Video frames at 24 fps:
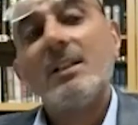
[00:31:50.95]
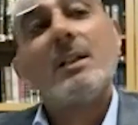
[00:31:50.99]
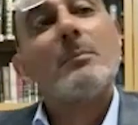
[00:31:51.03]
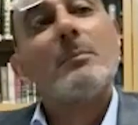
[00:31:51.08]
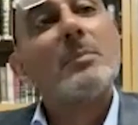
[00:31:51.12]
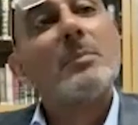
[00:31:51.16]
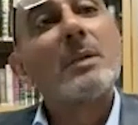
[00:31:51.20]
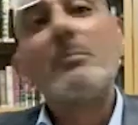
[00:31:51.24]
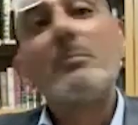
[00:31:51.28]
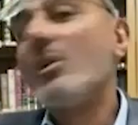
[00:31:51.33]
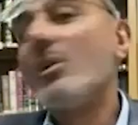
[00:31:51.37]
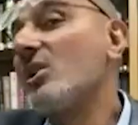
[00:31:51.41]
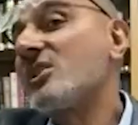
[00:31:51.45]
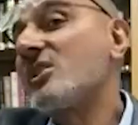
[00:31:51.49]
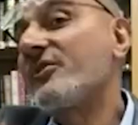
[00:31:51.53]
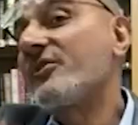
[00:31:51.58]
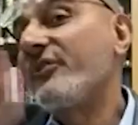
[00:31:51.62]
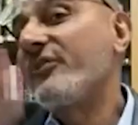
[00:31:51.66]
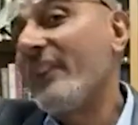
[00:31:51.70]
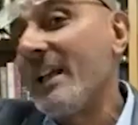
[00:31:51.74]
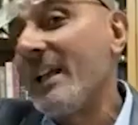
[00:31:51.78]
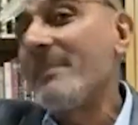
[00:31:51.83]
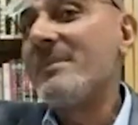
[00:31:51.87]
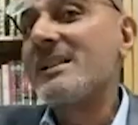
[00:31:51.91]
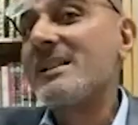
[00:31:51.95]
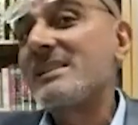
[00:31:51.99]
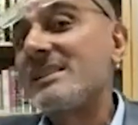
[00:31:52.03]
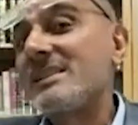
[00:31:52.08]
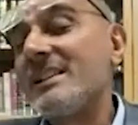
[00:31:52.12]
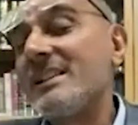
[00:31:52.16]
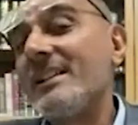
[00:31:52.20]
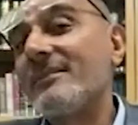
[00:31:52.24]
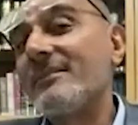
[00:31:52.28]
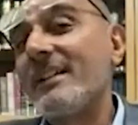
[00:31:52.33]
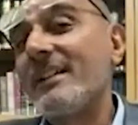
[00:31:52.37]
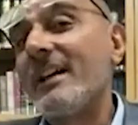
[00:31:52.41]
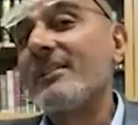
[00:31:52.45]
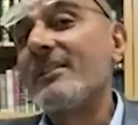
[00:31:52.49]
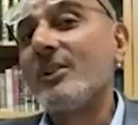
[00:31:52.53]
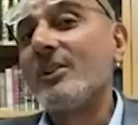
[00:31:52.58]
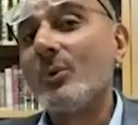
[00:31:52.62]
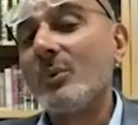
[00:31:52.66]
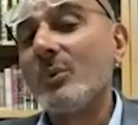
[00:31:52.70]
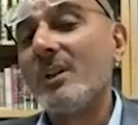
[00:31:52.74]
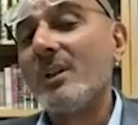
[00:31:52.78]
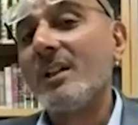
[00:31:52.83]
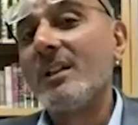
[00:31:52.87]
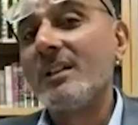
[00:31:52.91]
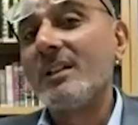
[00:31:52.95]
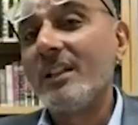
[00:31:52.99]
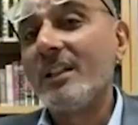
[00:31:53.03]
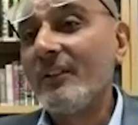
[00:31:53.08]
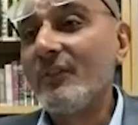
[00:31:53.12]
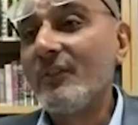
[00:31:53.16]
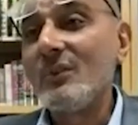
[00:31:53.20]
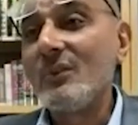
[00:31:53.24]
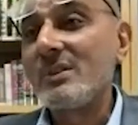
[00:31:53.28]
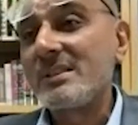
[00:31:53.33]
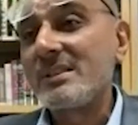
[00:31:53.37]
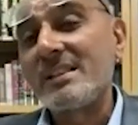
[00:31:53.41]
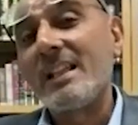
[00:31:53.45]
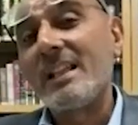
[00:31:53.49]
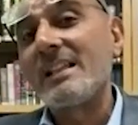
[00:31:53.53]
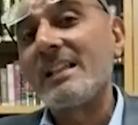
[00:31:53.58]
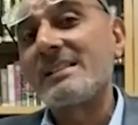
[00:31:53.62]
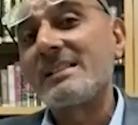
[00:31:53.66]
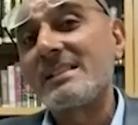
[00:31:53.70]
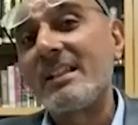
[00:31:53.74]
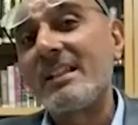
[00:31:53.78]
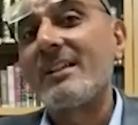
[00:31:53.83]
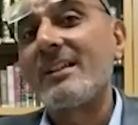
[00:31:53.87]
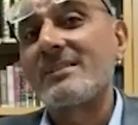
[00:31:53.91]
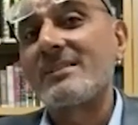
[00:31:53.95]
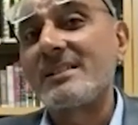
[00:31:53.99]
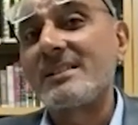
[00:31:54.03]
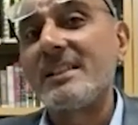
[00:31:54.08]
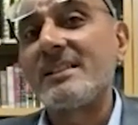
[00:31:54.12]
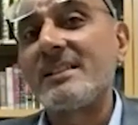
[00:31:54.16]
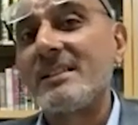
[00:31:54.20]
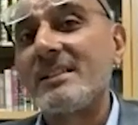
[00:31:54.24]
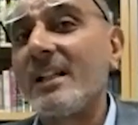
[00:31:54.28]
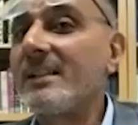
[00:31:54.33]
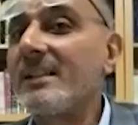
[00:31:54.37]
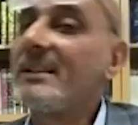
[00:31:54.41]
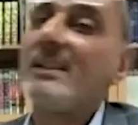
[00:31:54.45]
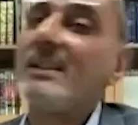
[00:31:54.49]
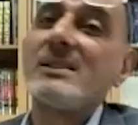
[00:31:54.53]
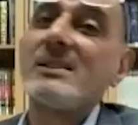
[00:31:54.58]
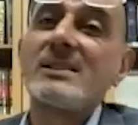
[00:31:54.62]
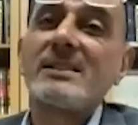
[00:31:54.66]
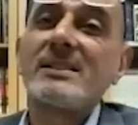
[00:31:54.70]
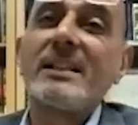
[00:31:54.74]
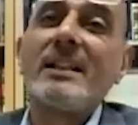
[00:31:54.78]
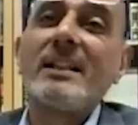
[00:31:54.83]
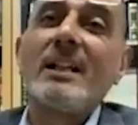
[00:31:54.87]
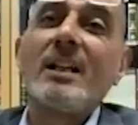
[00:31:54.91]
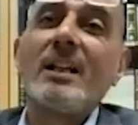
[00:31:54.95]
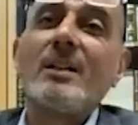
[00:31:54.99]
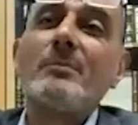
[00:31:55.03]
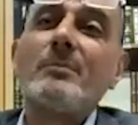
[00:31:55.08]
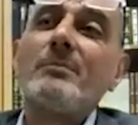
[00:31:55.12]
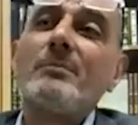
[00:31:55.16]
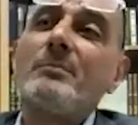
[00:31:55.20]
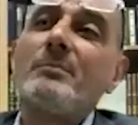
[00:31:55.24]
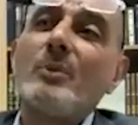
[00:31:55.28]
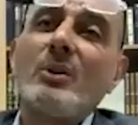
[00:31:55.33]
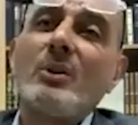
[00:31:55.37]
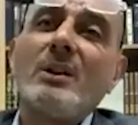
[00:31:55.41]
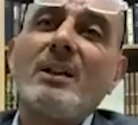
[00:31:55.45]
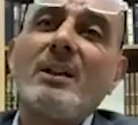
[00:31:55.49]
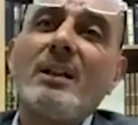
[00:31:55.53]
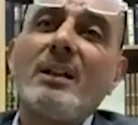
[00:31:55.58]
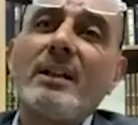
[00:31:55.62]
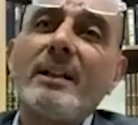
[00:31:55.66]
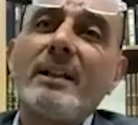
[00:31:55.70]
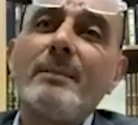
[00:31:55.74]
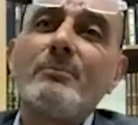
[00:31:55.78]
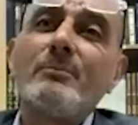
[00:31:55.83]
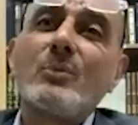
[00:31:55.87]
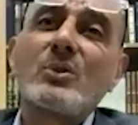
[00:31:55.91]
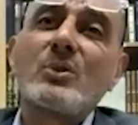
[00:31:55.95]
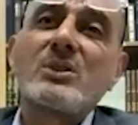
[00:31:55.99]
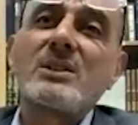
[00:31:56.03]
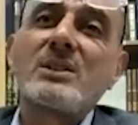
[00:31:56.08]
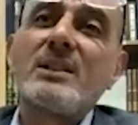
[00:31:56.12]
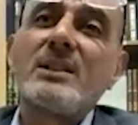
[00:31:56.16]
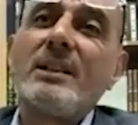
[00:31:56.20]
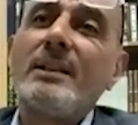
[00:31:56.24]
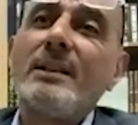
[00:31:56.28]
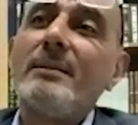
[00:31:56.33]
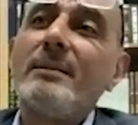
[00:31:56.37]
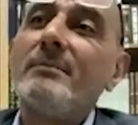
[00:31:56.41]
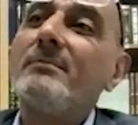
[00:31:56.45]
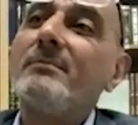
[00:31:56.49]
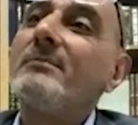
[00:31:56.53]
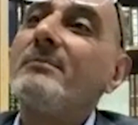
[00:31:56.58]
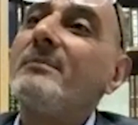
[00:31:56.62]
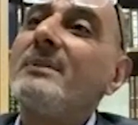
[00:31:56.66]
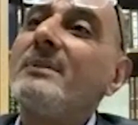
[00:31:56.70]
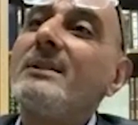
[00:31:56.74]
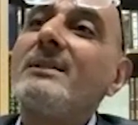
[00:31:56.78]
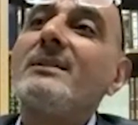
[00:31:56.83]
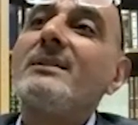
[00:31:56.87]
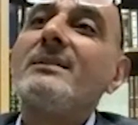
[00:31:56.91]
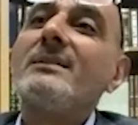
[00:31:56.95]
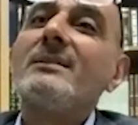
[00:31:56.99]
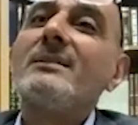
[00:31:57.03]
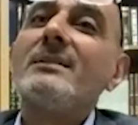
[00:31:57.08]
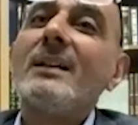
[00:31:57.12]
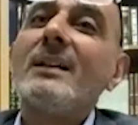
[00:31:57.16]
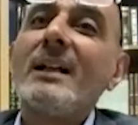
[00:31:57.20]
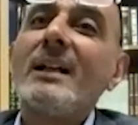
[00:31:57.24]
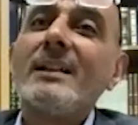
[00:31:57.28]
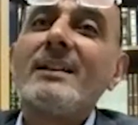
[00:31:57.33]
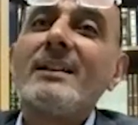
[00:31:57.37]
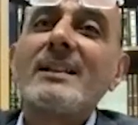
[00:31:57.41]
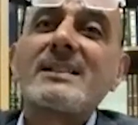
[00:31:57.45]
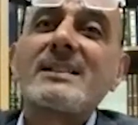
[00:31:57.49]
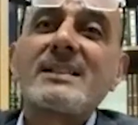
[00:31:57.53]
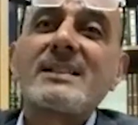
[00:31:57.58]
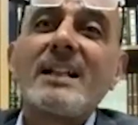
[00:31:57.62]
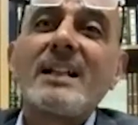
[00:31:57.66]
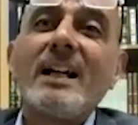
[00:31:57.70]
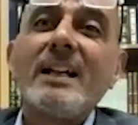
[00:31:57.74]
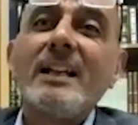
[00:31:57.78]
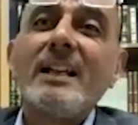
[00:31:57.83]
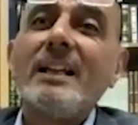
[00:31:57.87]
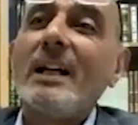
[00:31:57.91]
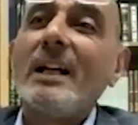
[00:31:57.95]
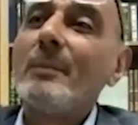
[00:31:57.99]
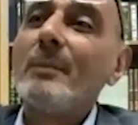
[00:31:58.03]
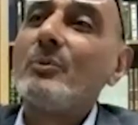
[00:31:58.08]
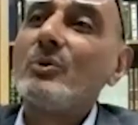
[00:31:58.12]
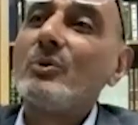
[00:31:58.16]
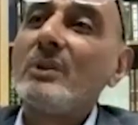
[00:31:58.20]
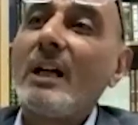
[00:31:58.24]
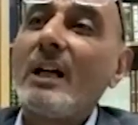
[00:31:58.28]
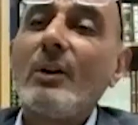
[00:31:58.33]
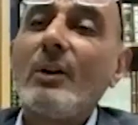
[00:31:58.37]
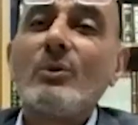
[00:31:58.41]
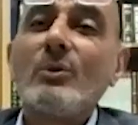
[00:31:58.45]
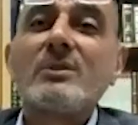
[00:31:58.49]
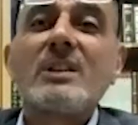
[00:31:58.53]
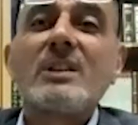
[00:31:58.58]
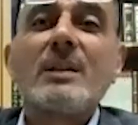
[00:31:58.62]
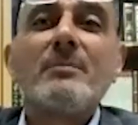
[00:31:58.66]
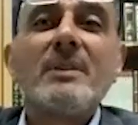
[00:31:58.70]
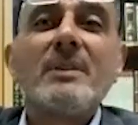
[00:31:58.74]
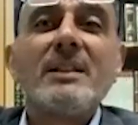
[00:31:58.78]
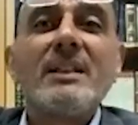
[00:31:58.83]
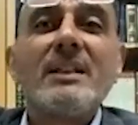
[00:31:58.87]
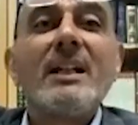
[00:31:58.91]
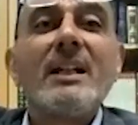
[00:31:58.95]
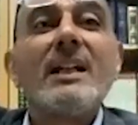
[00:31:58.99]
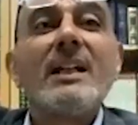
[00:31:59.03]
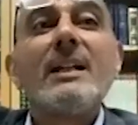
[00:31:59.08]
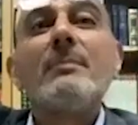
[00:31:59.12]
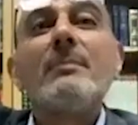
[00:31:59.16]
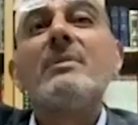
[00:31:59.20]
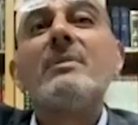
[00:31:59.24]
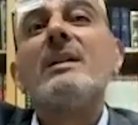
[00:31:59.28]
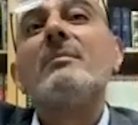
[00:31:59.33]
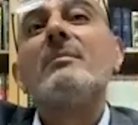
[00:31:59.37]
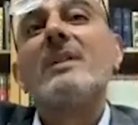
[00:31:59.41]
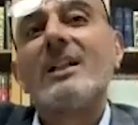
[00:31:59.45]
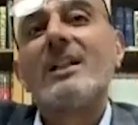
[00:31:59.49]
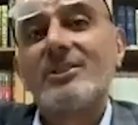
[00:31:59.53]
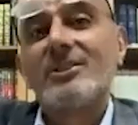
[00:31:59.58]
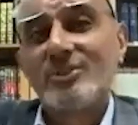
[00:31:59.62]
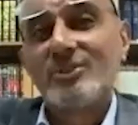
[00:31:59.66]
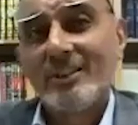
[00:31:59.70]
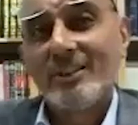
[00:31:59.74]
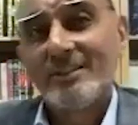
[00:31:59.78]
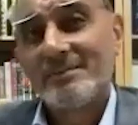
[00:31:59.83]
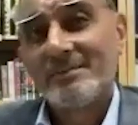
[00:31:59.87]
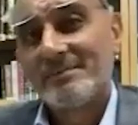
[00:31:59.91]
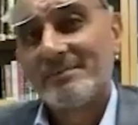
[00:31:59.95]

But most famously around the world, if you say Sihha Sitta, they'll say Bukhari, Muslim, and Nasa'i, Abu Dawud, Tirmidhi, and Ibn Majah.